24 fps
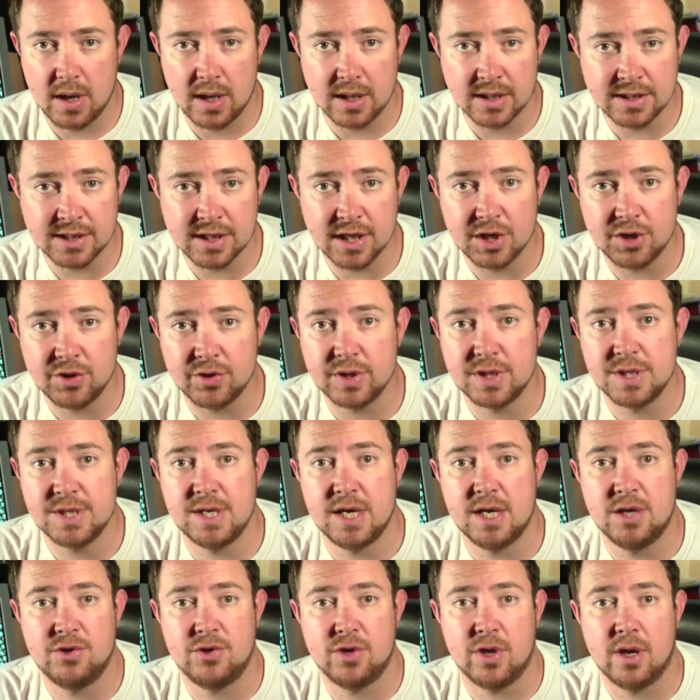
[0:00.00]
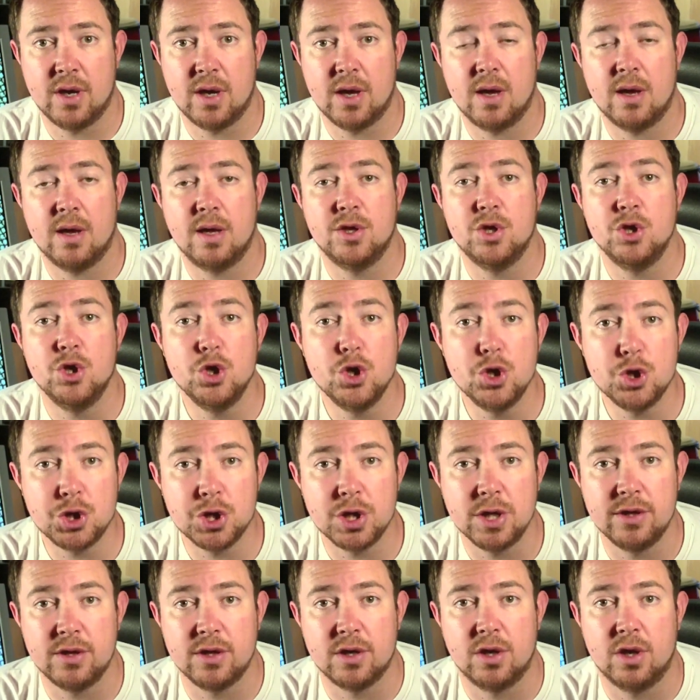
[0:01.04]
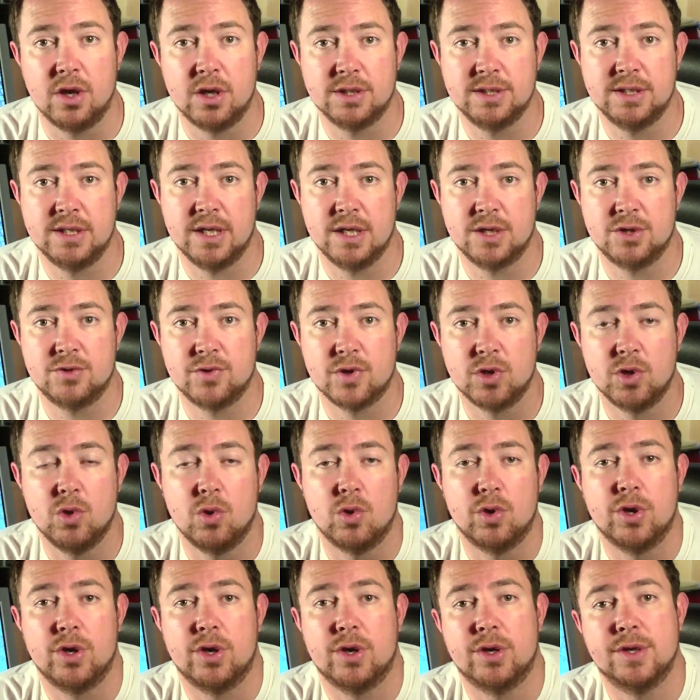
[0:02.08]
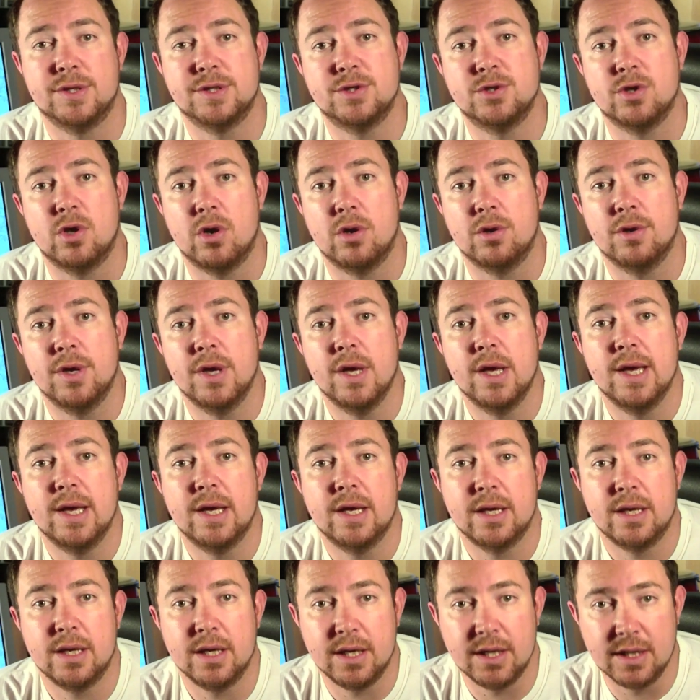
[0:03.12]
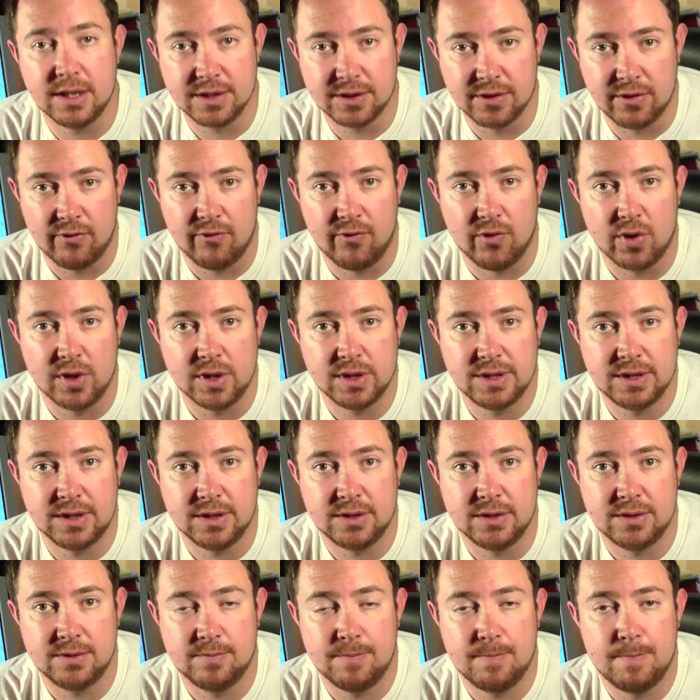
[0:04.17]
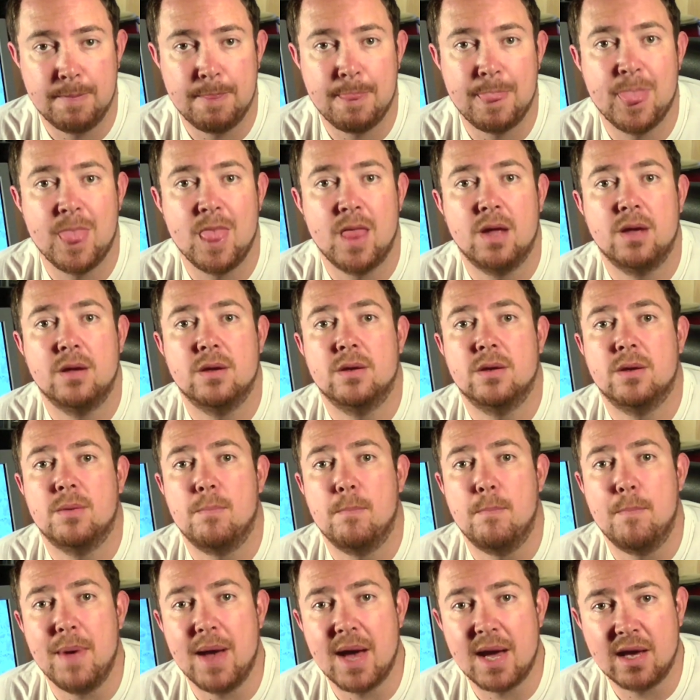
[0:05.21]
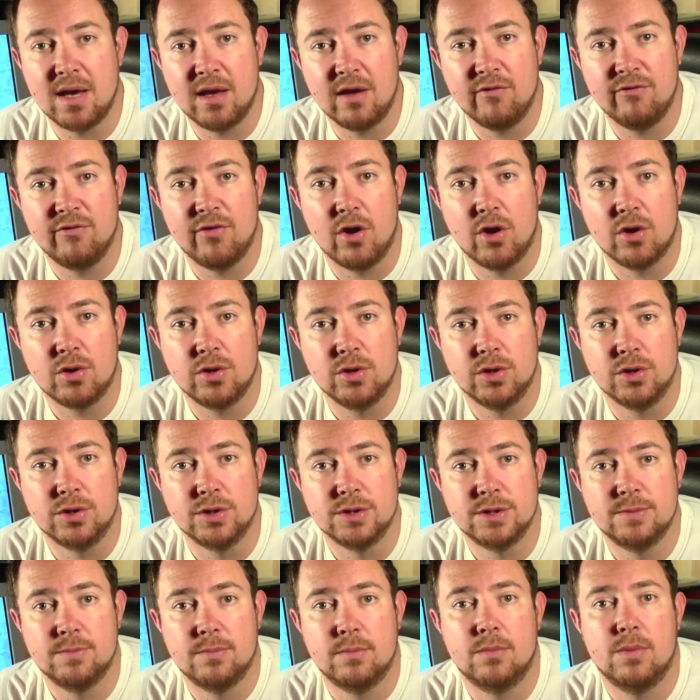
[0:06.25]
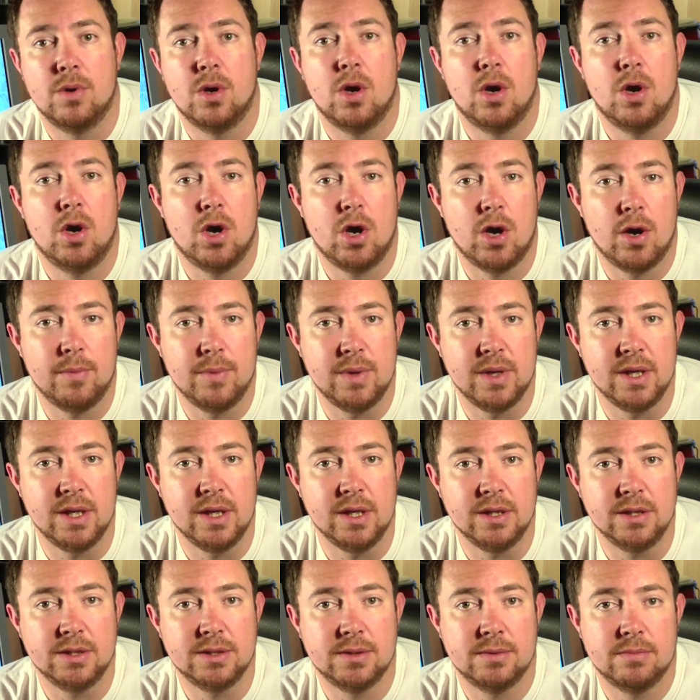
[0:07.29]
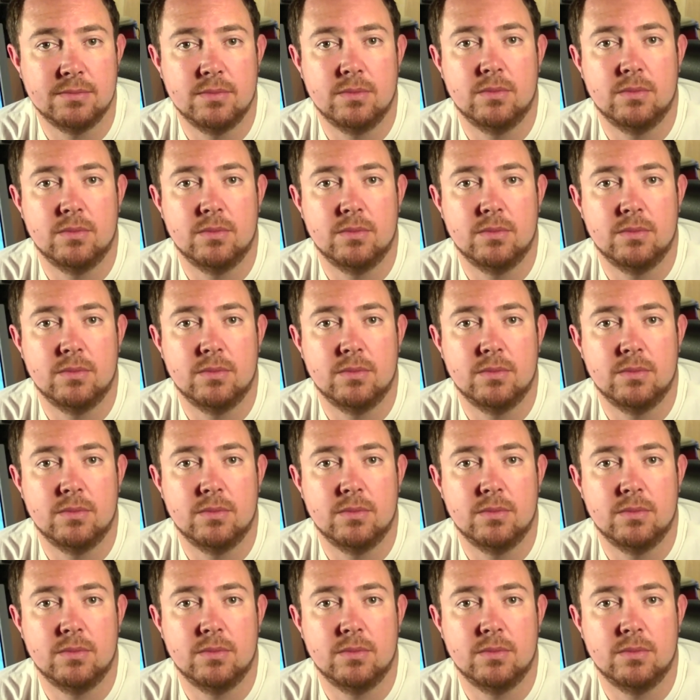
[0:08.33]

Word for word: etc., etc. And usually the last thing that's recorded on a song is the voices backing vocals, harmonies.